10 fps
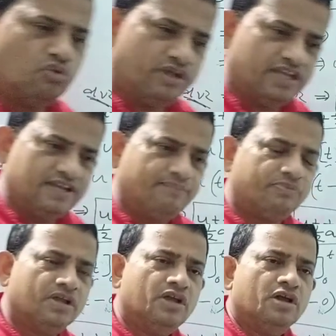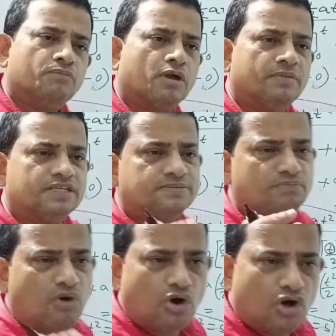doing, from a
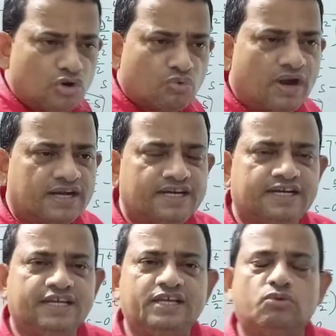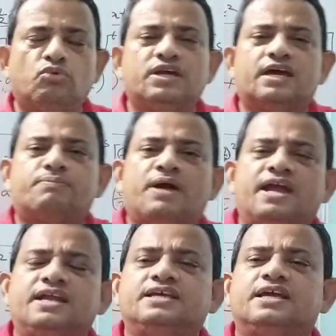small quantity we are
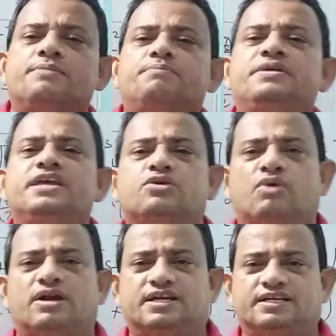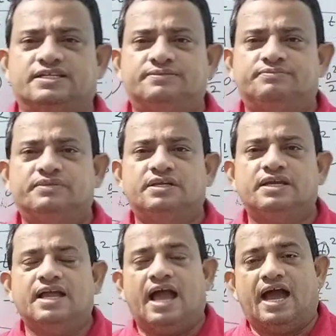finding a big quantity.
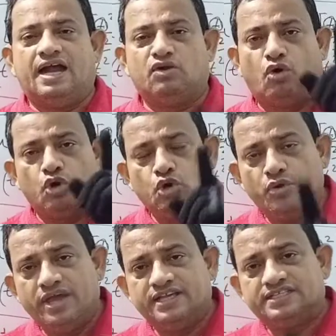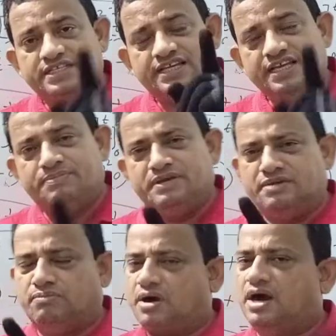And always keep
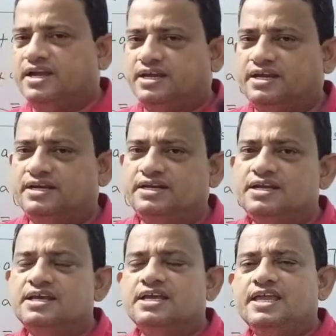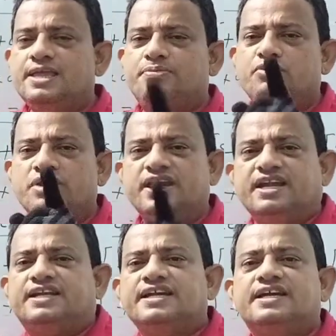in mind, if you
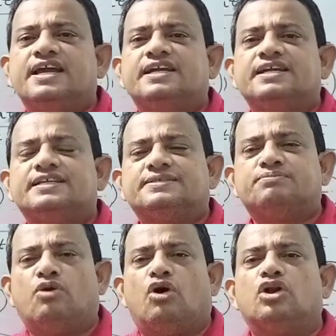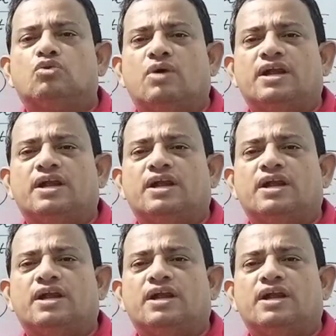integrate a small